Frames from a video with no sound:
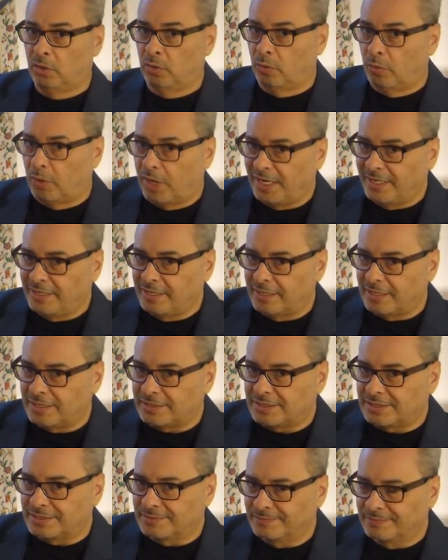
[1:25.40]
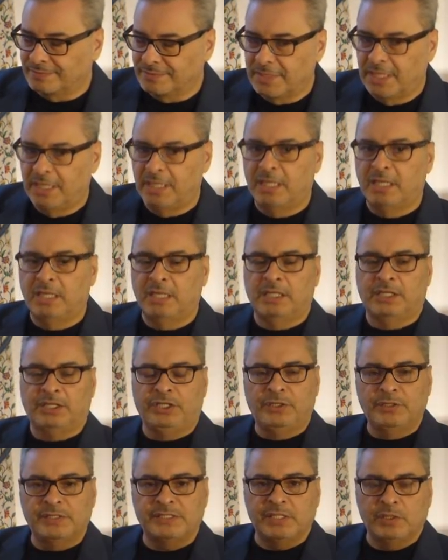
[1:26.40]
why not?
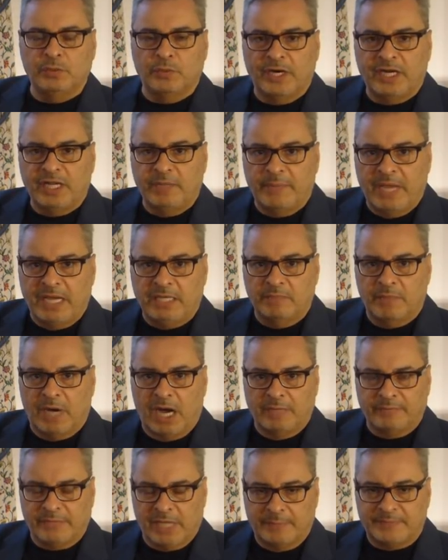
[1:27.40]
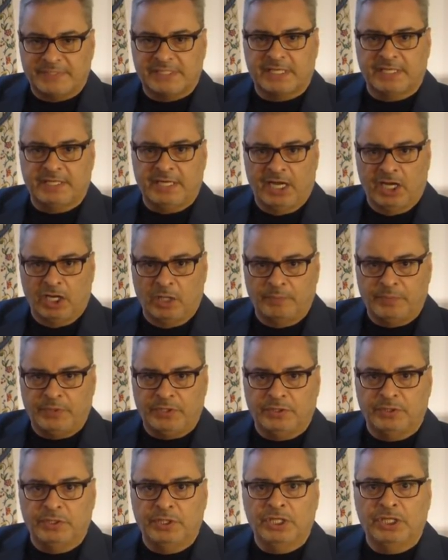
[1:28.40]
Using ready-made mind maps can help
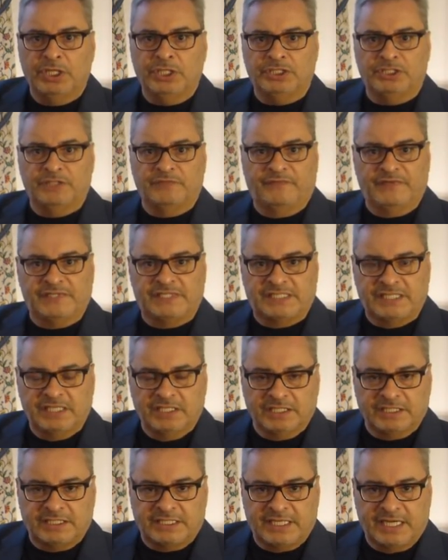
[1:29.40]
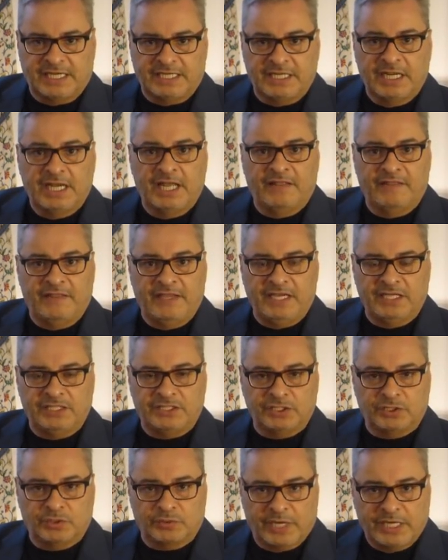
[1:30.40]
you to facilitate the
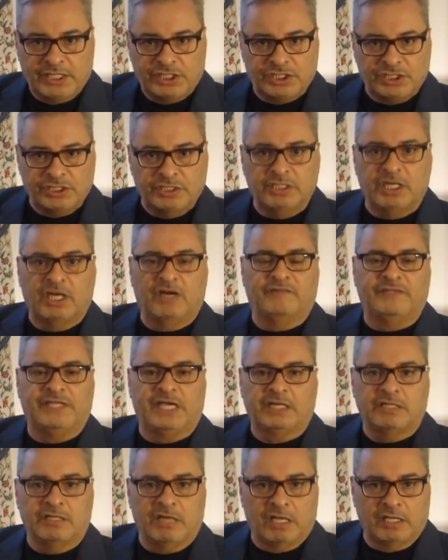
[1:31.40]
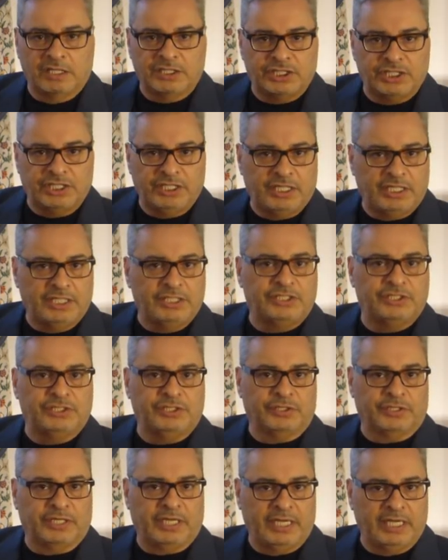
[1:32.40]
integration of technology into
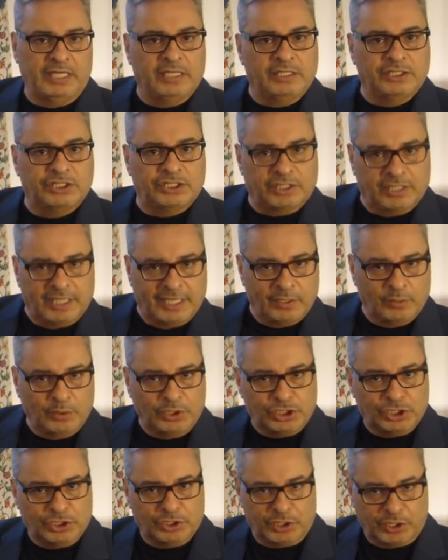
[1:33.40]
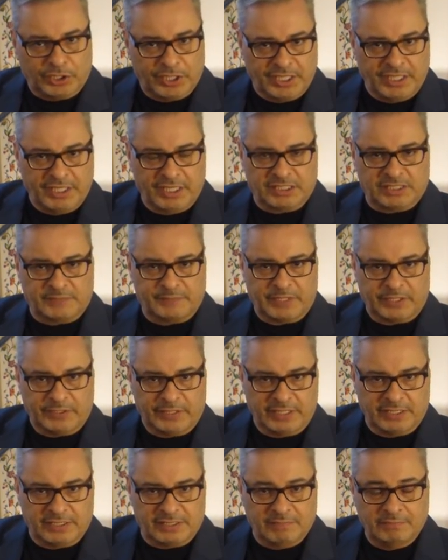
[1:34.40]
your English language learning
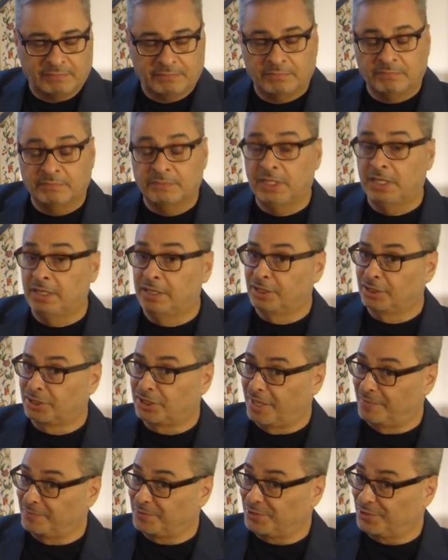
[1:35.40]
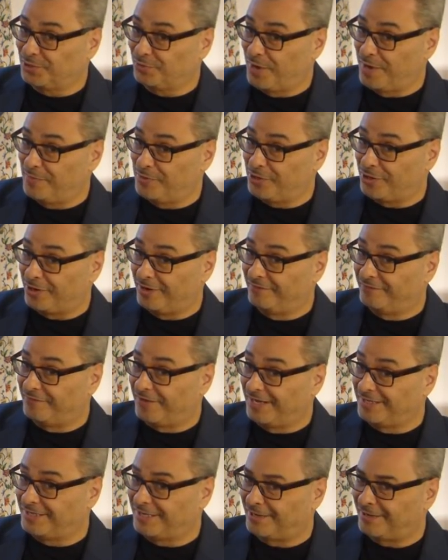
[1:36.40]
experience. Come to the webinar and
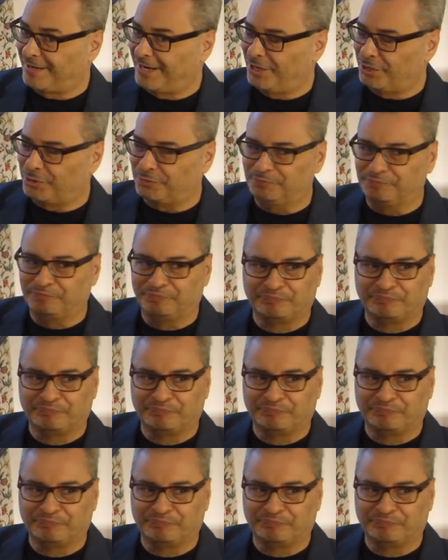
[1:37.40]
find out how.